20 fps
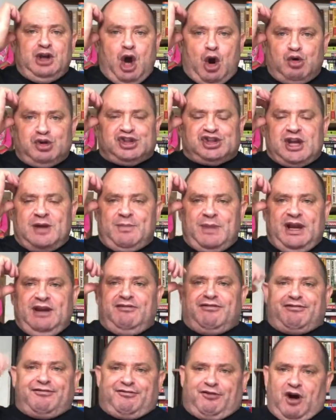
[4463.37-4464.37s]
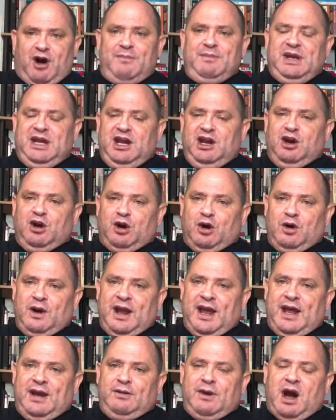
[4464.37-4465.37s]
somebody from
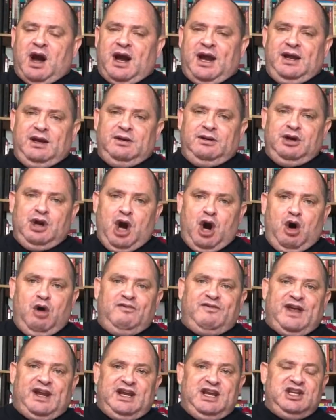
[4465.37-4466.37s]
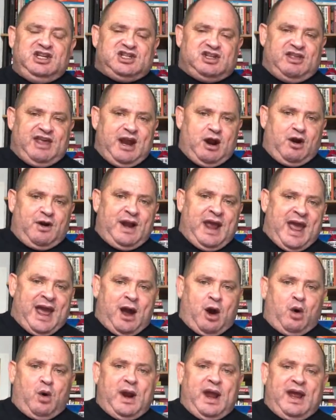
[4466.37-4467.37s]
here, and I know that he's there
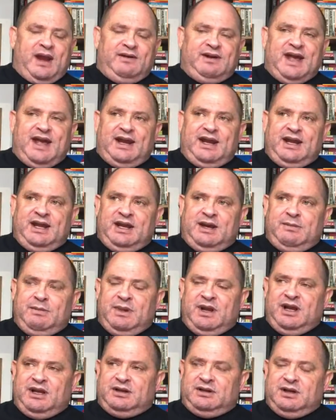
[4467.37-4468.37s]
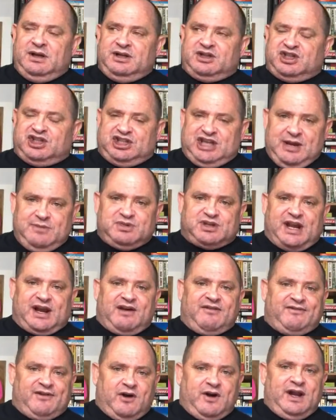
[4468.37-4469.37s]
now, and that it seems
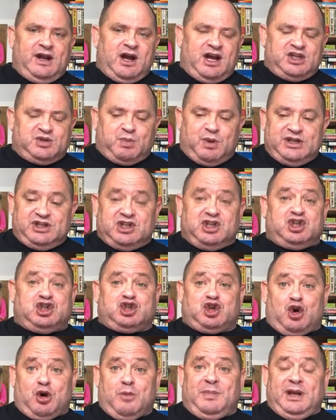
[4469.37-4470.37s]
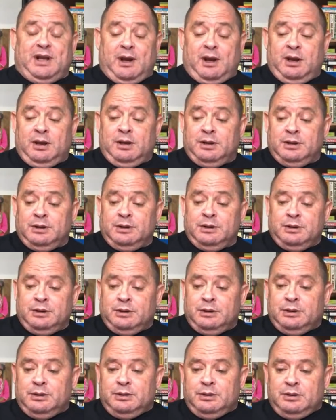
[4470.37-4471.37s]
like a very nice place, is Serbia,
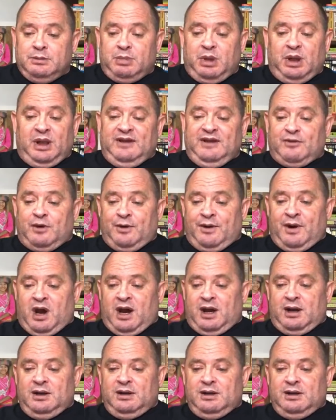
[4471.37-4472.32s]
believe it or not.